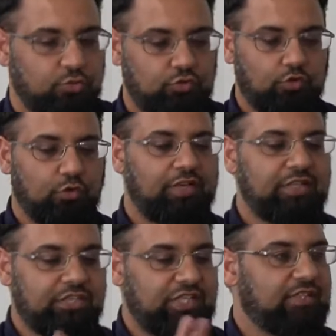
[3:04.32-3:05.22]
you got to
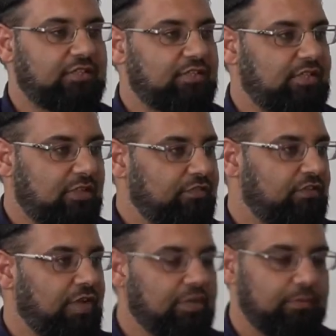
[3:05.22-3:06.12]
initiate something
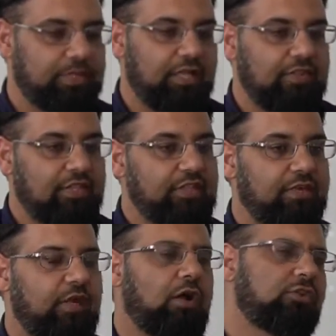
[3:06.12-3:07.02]
randomly, and then they
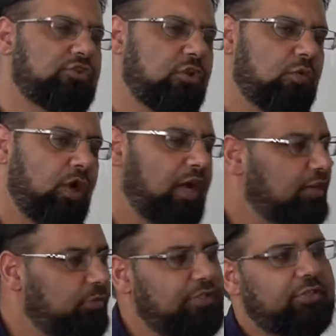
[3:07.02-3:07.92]
go, oh, do you know what? I had a
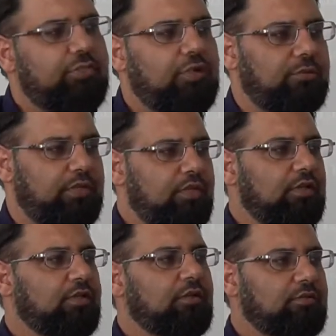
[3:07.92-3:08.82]
question, by the way.
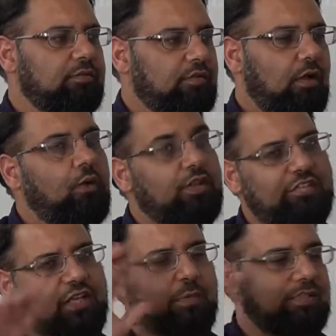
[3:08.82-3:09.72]
Oh, I was
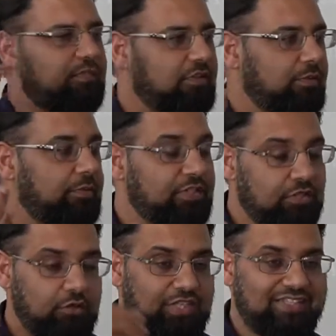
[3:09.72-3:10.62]
thinking about something on there. Because
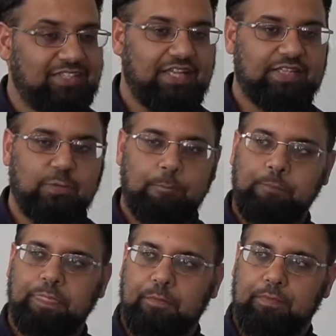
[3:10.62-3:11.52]
these days,
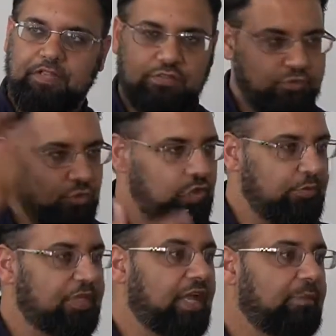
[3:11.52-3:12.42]
because of social
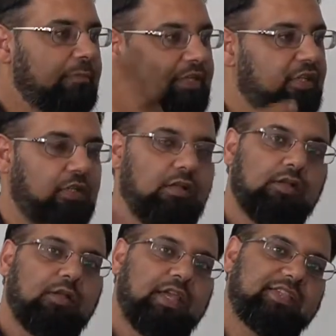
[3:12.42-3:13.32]
media and media,
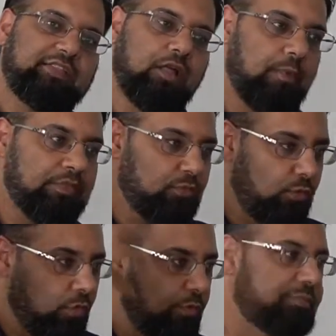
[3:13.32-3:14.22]
Islam is
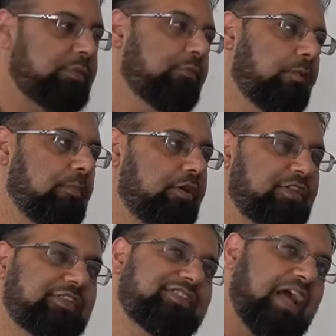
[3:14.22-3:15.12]
always being bombarded.
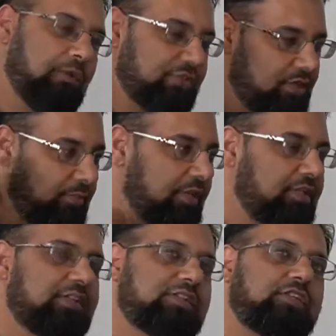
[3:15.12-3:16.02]
There's doubts coming,
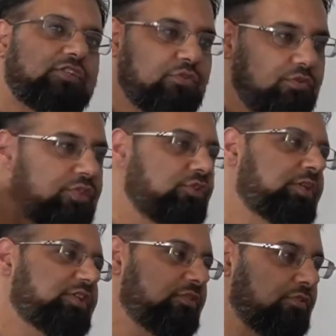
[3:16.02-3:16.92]
there's issues, there's
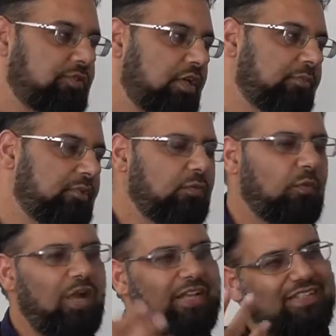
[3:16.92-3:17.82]
questions all the time.
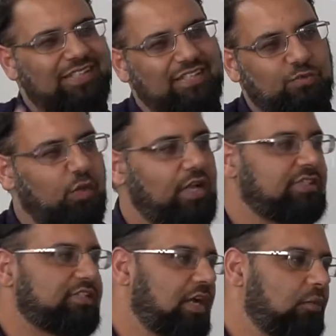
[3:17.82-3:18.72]
Why is it this? Why is
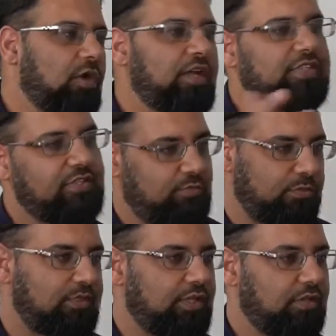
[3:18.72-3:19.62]
it that? Why is it this? Why
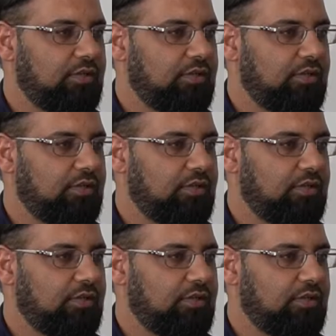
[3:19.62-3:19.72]
is it that?